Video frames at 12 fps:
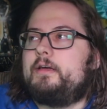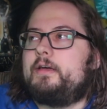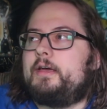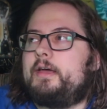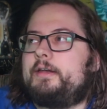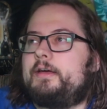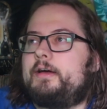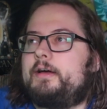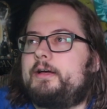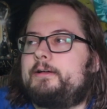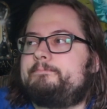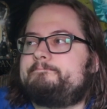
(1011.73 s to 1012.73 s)
And
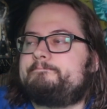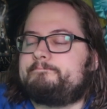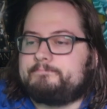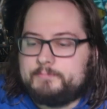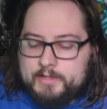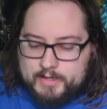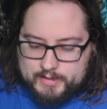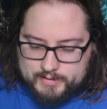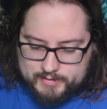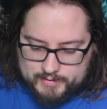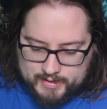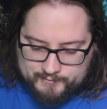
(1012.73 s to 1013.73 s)
uh, uh,
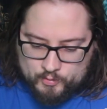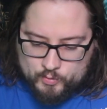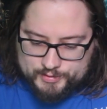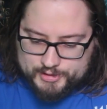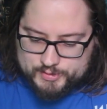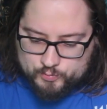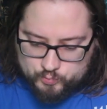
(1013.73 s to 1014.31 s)
everyone just